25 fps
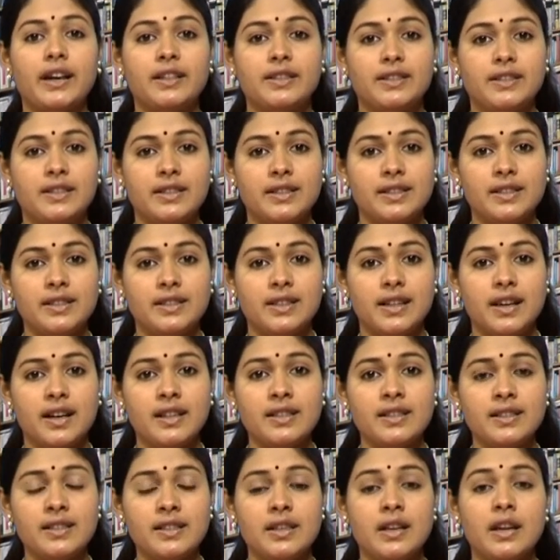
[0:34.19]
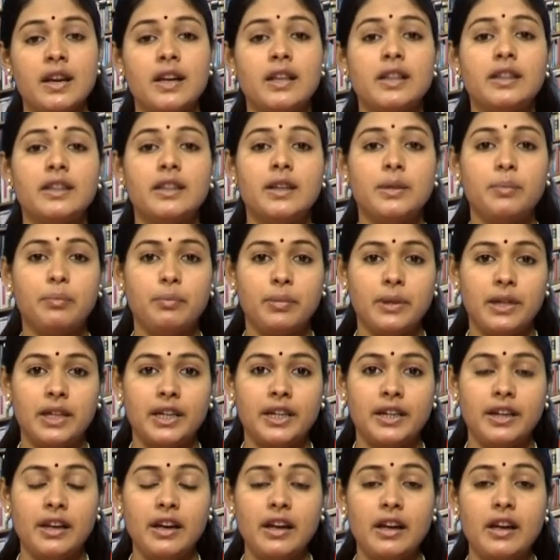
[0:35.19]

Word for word: discussed the play